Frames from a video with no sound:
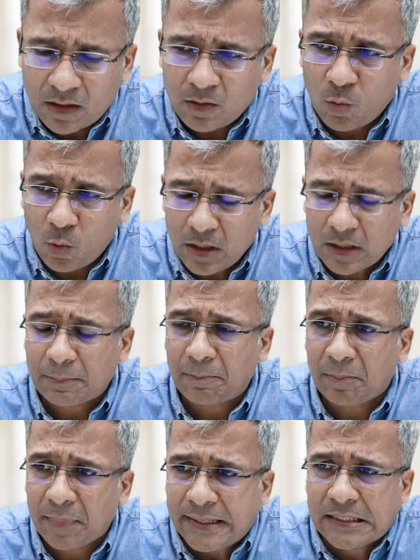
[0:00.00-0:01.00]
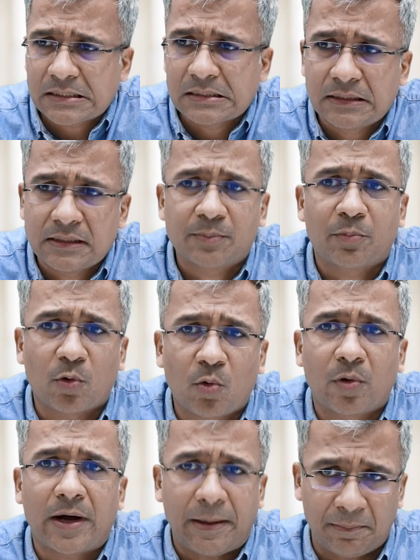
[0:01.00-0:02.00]
What makes this
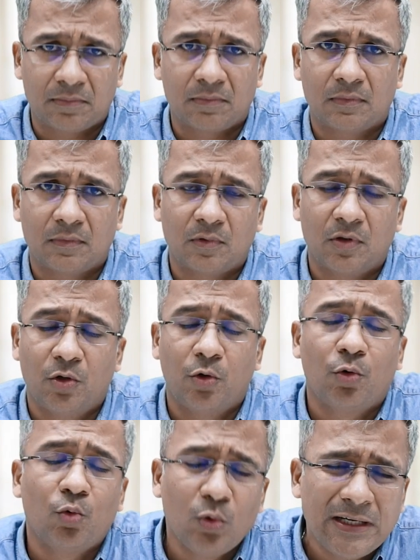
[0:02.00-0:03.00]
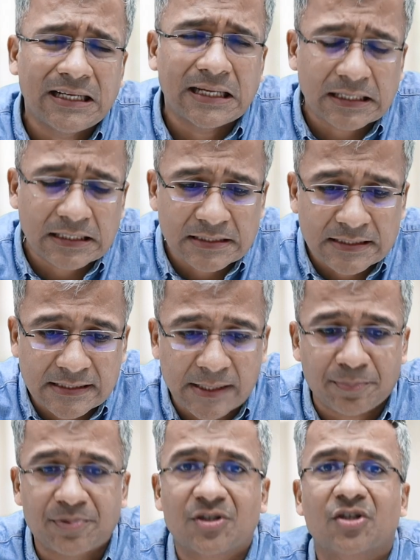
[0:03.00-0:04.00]
program truly
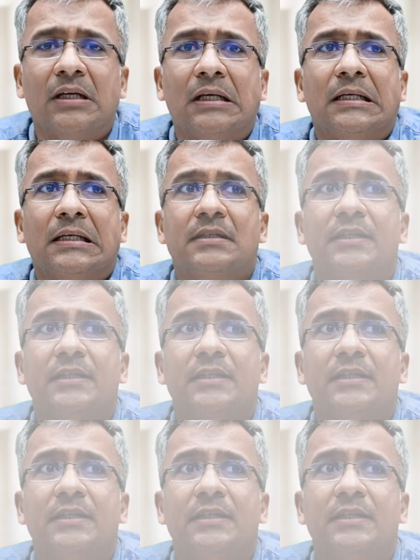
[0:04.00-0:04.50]
exceptional is